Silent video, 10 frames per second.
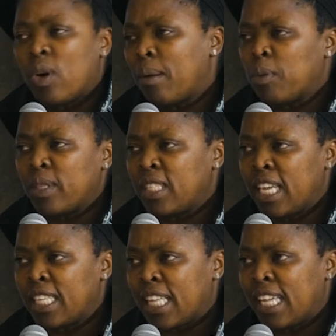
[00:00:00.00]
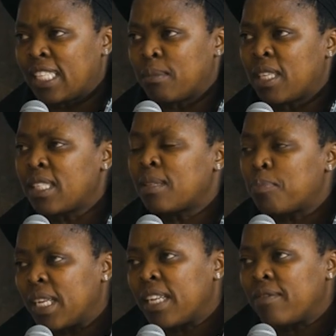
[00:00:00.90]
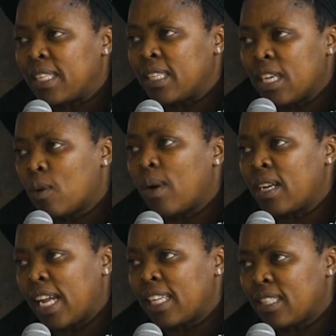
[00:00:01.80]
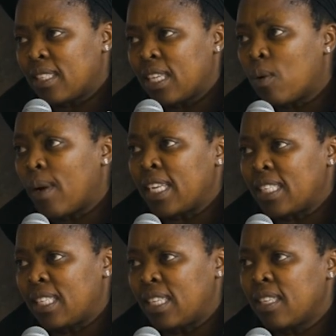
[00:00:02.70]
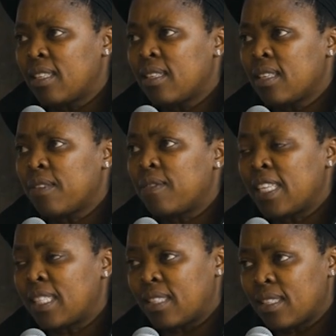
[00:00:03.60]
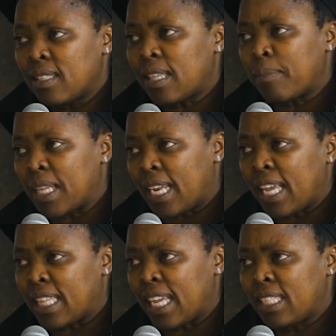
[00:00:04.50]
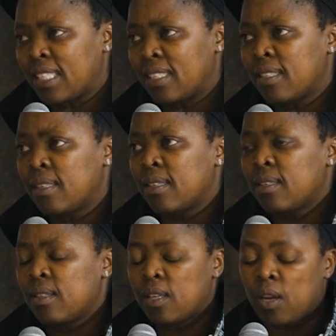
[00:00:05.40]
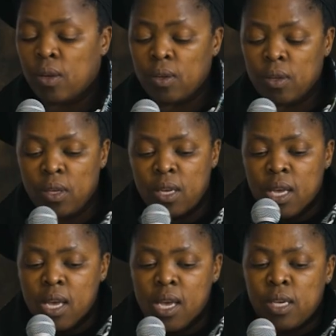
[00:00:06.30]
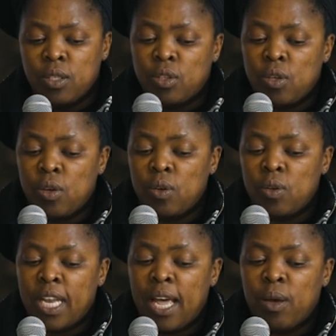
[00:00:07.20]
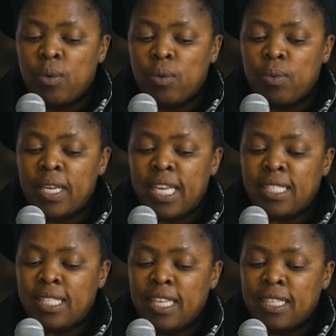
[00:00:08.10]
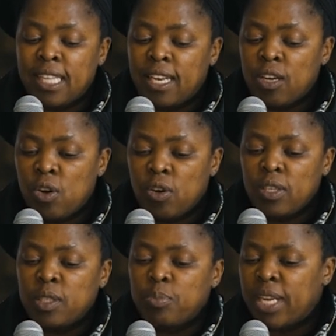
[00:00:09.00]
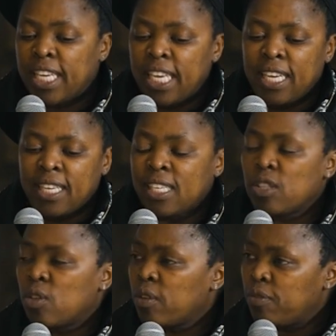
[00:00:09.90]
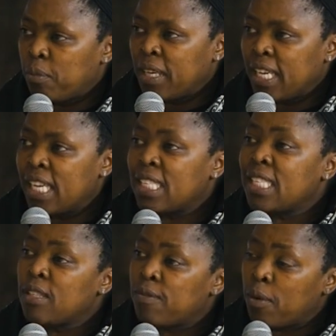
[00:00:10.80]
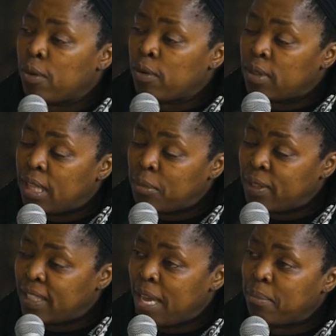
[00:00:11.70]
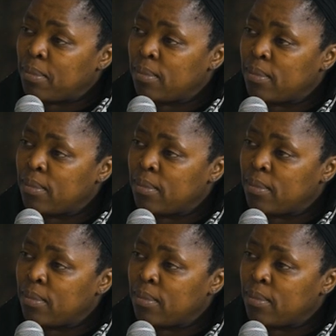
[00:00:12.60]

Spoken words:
I'm not saying that. I'm just believing equal rights, equality, if there's something like that, you know? So now when I say the record breaking is not for me, it is for the museum